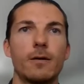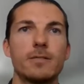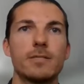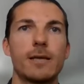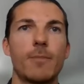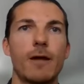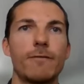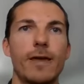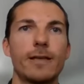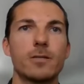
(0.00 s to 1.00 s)
seen my
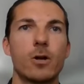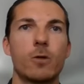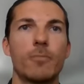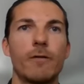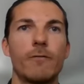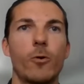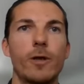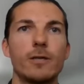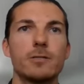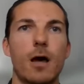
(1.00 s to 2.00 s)
face and heard my
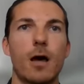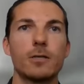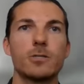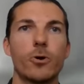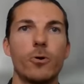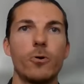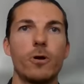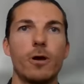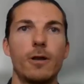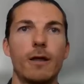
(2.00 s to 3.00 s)
voice. Also,
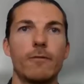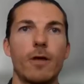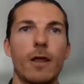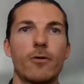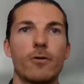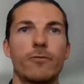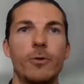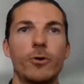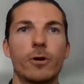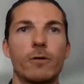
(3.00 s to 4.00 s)
another
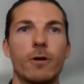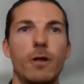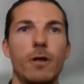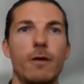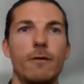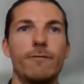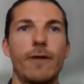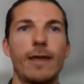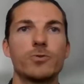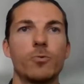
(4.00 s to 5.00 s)
familiar
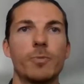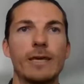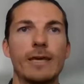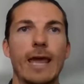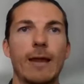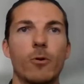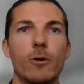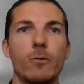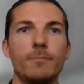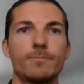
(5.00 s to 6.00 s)
face will be
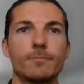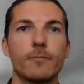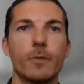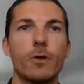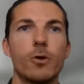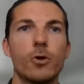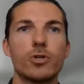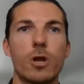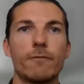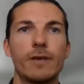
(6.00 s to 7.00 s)
Gabriel, who's
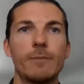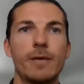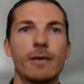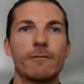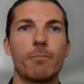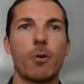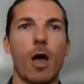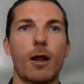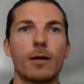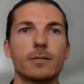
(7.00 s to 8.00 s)
our VP of
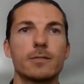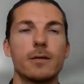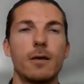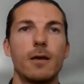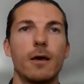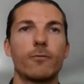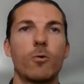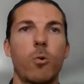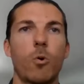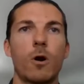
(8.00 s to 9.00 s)
Product of
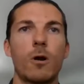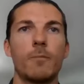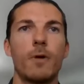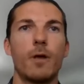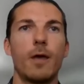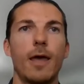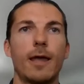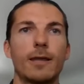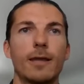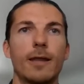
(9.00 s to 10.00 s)
Quorum
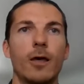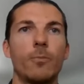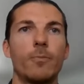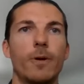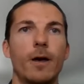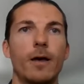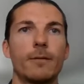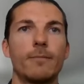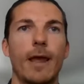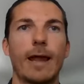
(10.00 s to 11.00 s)
and can help
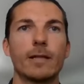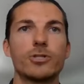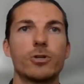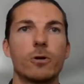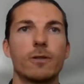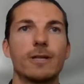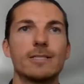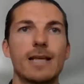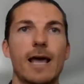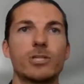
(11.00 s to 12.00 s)
answer the
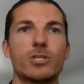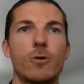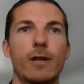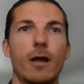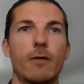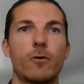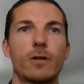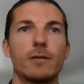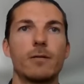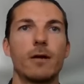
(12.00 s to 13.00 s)
disaster
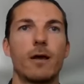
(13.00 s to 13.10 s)
recovery